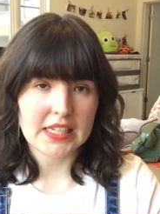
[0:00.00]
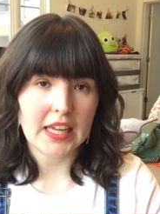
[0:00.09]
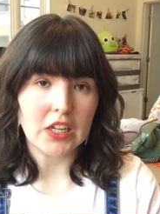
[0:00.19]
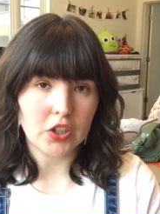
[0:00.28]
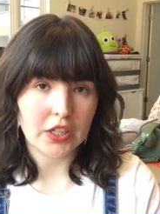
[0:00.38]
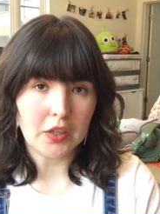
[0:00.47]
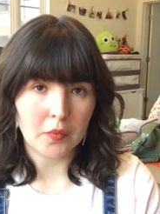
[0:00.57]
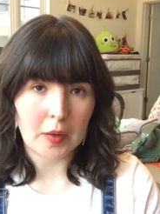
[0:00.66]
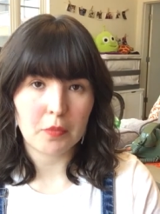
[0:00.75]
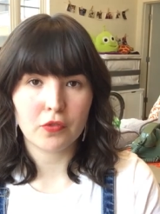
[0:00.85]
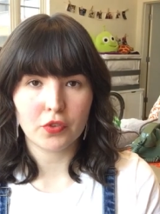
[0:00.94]
to get it looking
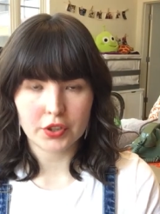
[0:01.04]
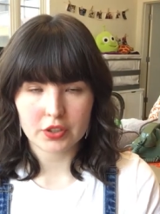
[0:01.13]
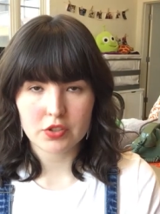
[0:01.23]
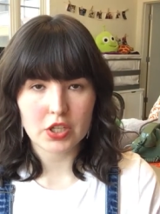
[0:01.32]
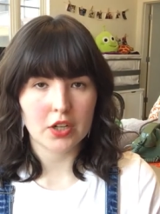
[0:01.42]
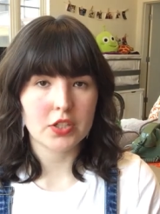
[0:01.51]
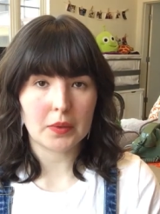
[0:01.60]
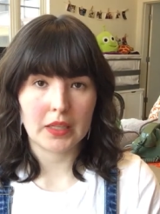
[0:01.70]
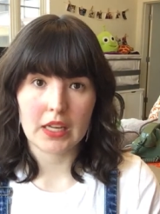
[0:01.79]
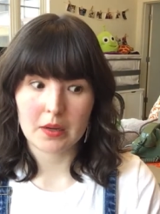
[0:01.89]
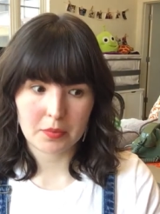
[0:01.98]
right before you start
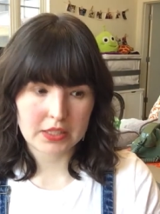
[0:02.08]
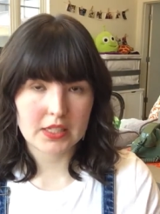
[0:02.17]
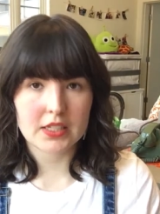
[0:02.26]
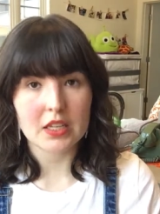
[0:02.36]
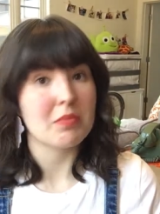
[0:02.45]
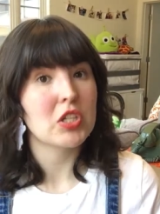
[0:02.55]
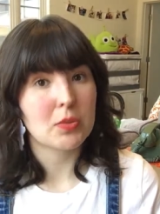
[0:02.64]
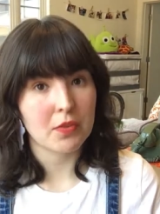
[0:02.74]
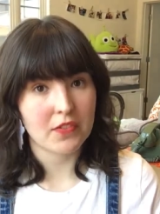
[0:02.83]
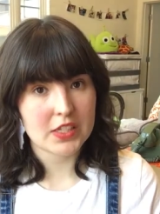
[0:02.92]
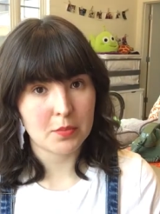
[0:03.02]
doing it in a place that's gonna be
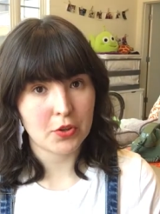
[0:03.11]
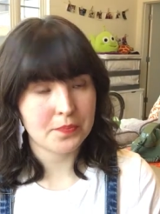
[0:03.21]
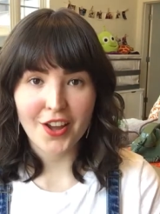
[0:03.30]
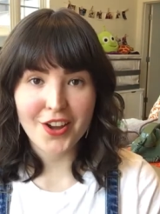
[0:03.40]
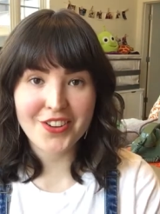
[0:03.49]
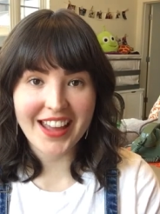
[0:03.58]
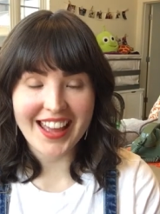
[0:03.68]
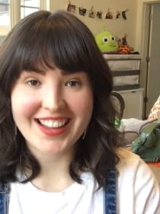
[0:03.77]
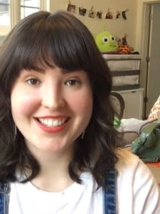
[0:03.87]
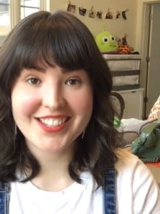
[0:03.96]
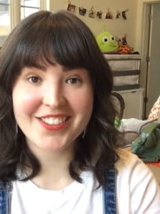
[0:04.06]
super visible.
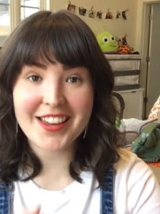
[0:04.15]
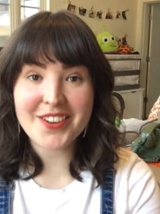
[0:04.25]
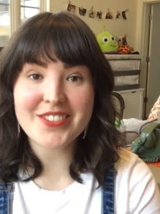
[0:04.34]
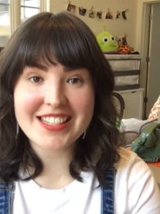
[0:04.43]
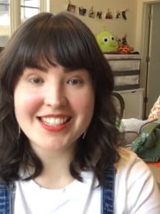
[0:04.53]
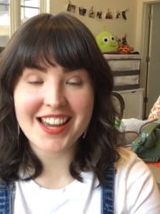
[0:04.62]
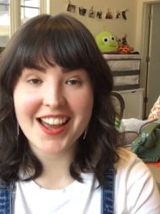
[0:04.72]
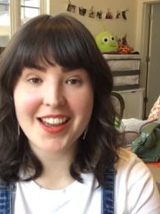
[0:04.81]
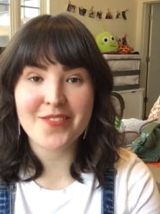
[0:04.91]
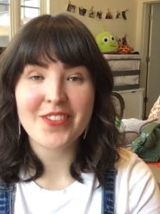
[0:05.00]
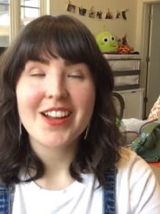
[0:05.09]
Okay, so then it was
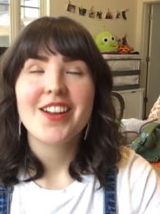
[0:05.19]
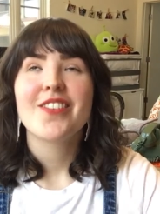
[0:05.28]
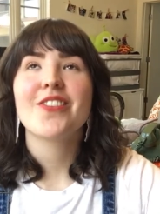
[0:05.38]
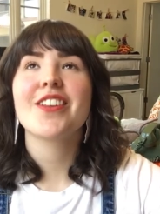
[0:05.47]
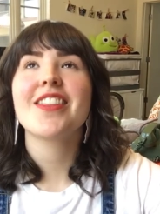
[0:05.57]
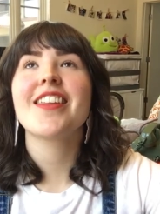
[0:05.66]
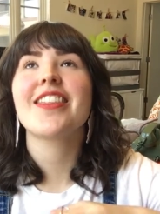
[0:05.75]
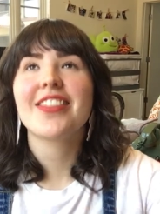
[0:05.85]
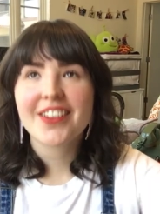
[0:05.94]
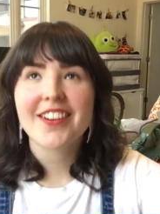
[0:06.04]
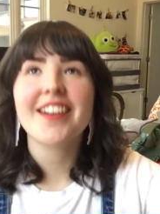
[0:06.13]
time for the
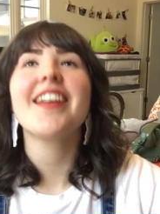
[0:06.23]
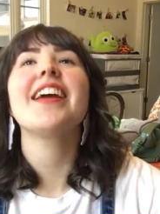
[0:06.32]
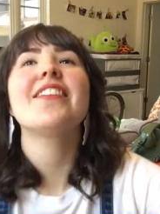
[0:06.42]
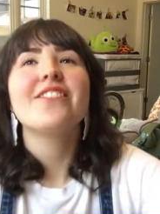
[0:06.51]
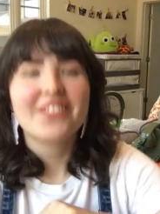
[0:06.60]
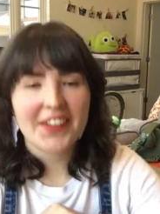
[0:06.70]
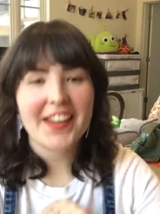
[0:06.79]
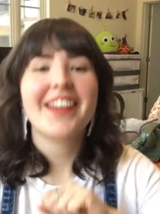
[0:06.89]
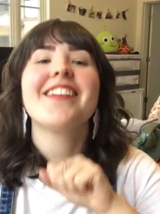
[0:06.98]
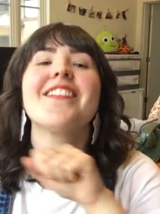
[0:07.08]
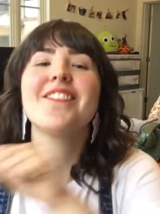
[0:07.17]
third and
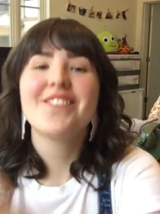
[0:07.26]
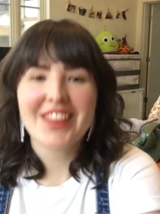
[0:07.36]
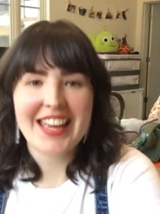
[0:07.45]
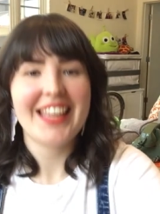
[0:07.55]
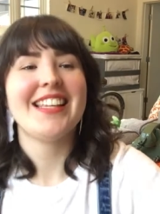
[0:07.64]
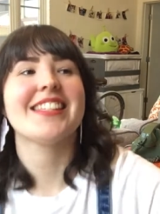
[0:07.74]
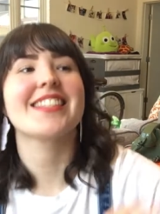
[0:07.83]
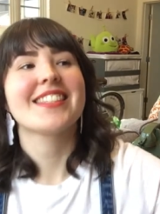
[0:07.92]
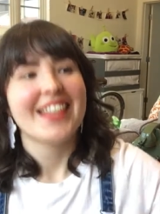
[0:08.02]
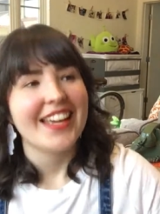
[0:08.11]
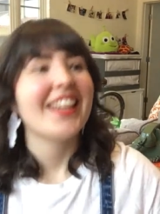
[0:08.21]
final phase.
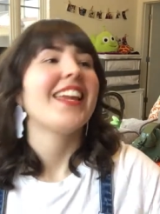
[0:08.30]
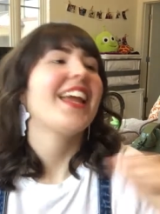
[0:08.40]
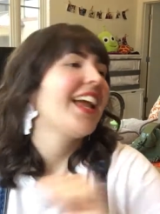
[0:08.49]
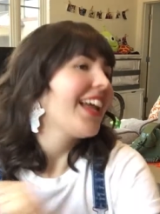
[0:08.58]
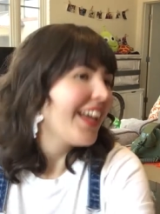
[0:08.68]
Yeah,